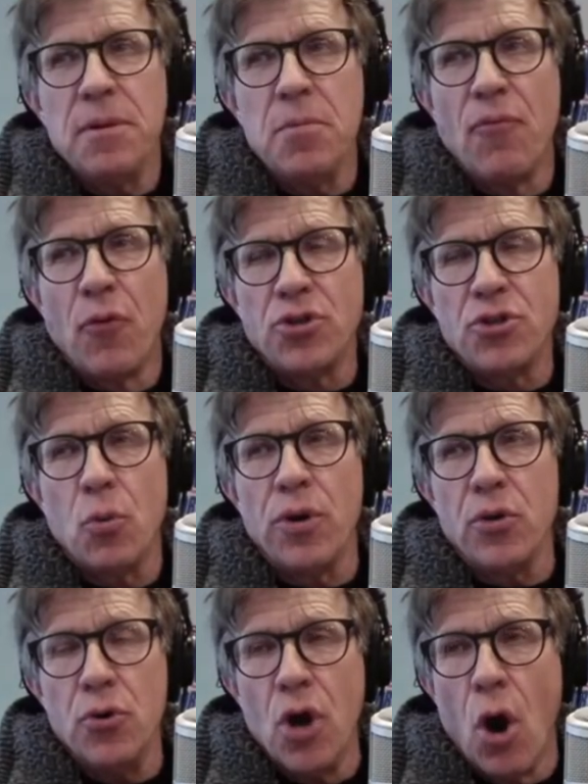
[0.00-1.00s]
to me before too, where
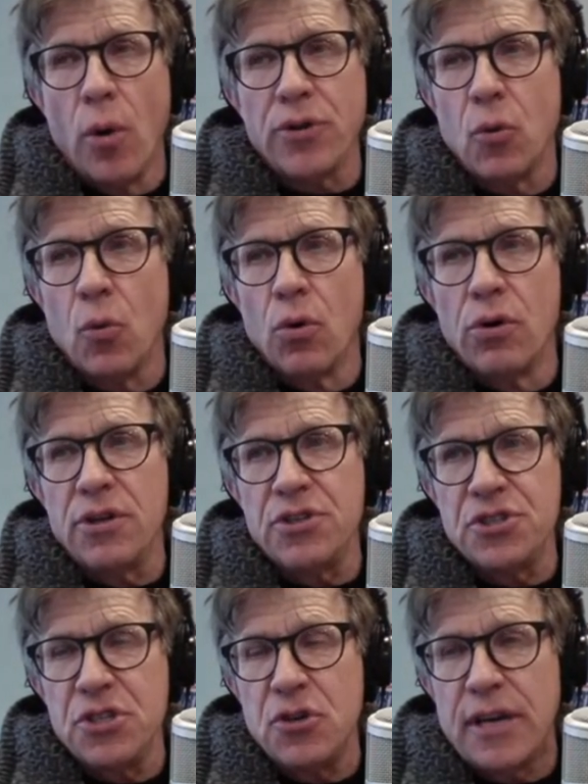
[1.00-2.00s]
you know what the word
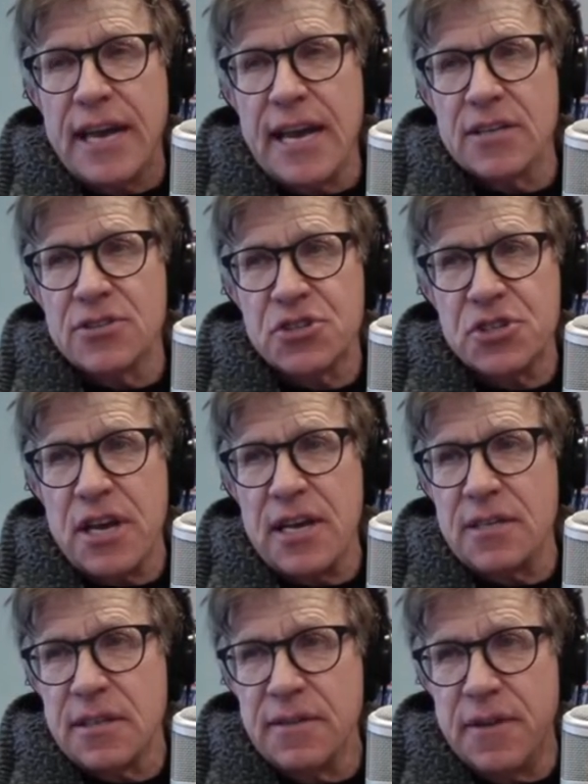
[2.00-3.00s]
is and you can't say
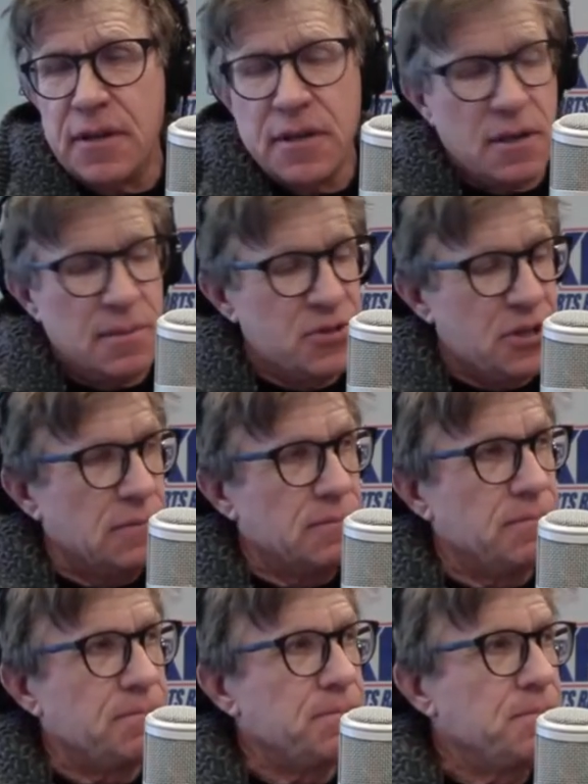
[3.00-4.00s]
it. Yeah. It yeah.
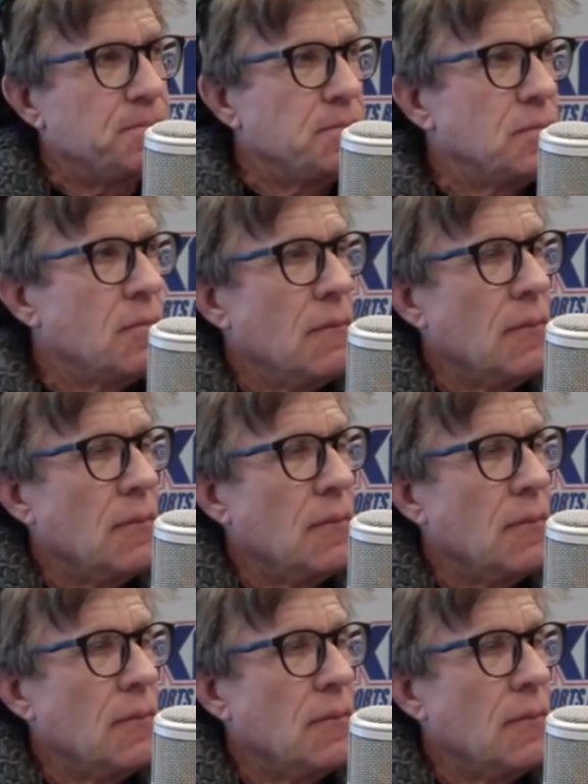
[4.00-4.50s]
I.